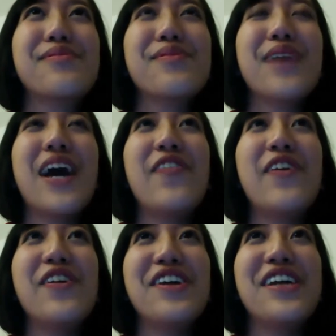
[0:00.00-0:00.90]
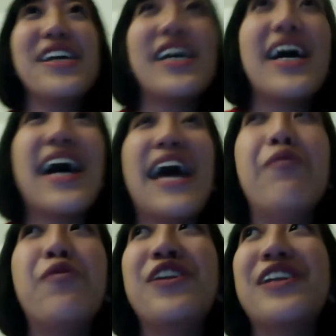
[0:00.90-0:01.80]
I felt like I
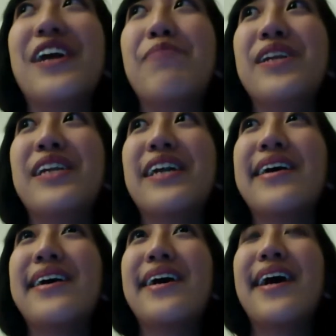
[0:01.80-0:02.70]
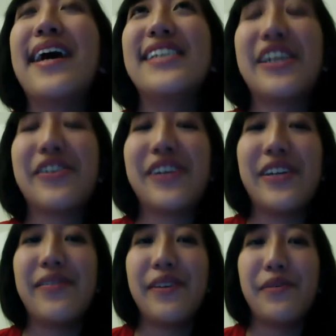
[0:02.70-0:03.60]
wouldn't have been as angry
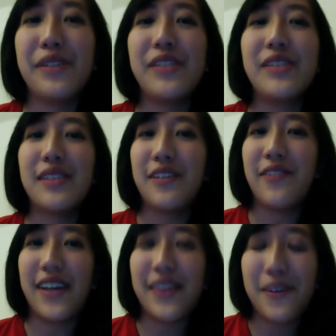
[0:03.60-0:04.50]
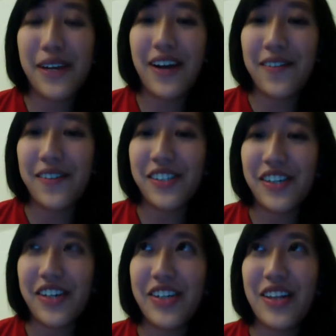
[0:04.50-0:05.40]
if it was in fact the white officer that
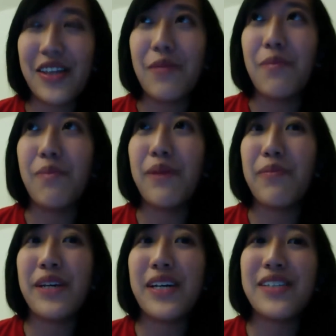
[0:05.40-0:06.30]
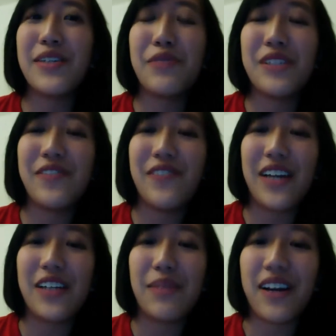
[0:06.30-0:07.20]
shot them, but because it was in fact a
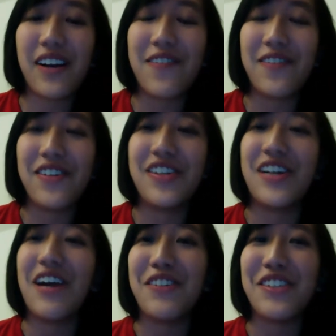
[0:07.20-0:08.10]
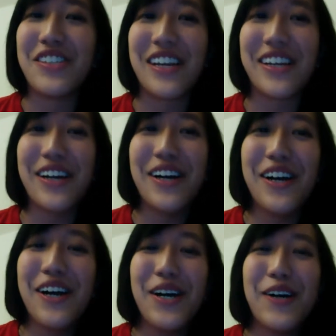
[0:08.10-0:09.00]
black officer, I was just like,
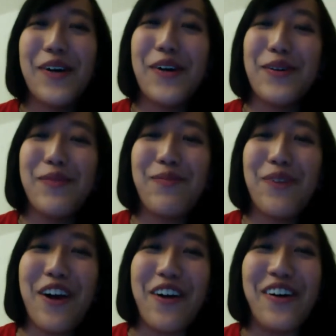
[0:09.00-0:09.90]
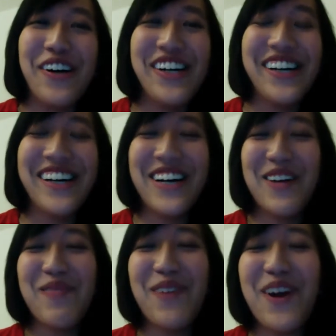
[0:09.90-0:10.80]
bro,
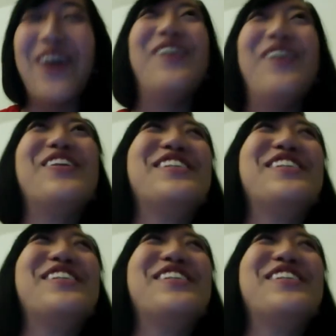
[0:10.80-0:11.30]
this is